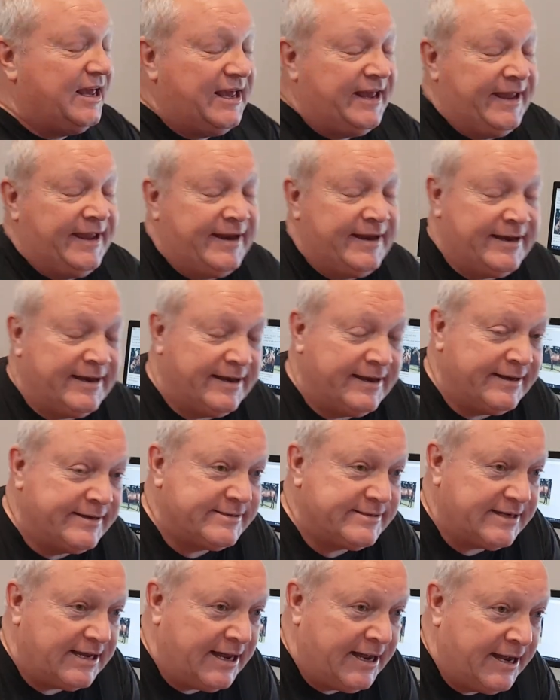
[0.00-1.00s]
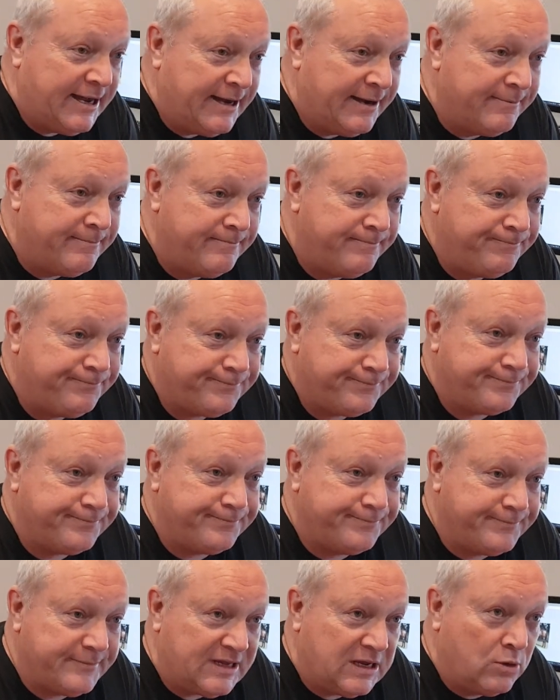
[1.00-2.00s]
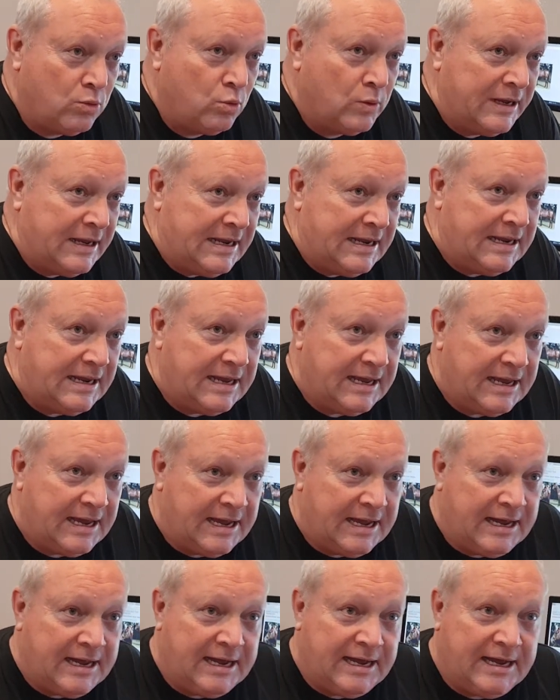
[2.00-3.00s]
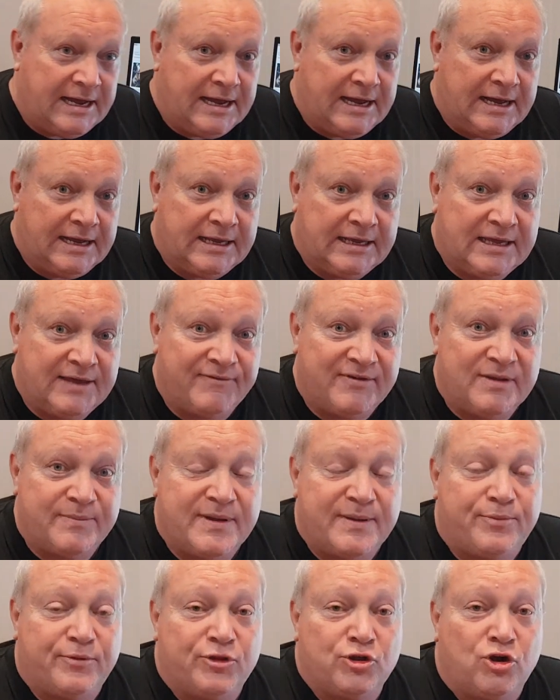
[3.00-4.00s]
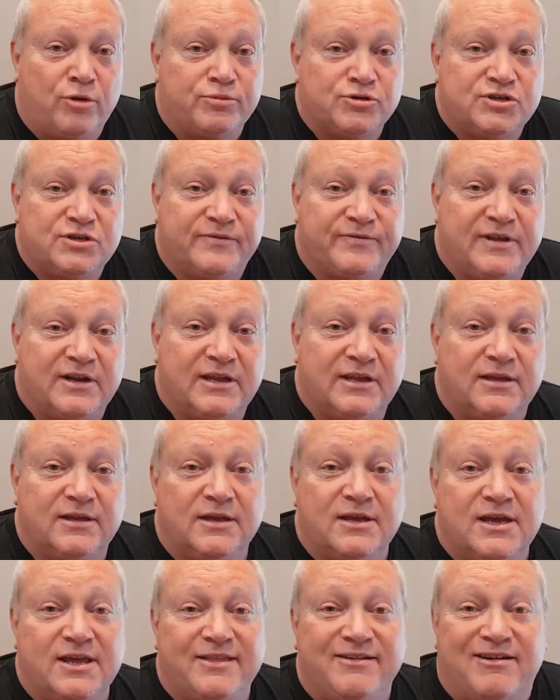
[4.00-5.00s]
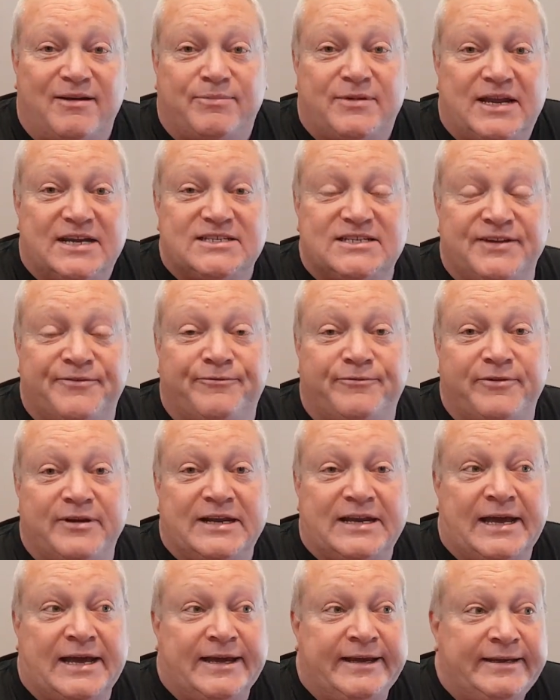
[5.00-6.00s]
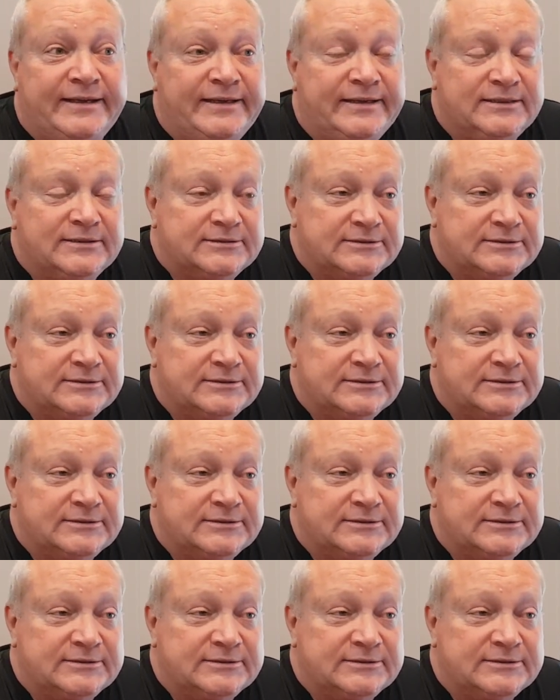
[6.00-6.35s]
And we are giving people the option of getting their updates every day,